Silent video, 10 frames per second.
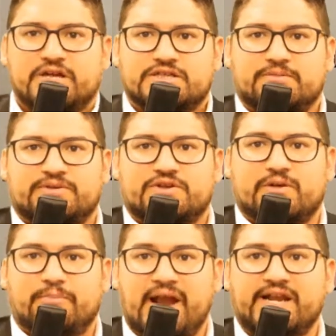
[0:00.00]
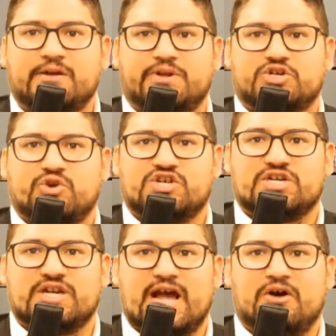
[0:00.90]
to the Biden administration
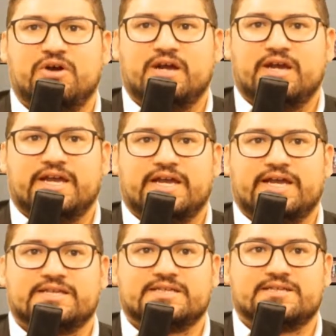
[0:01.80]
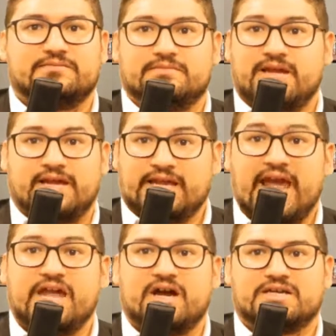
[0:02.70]
now is
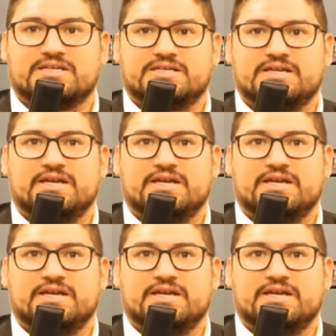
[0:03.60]
chaos.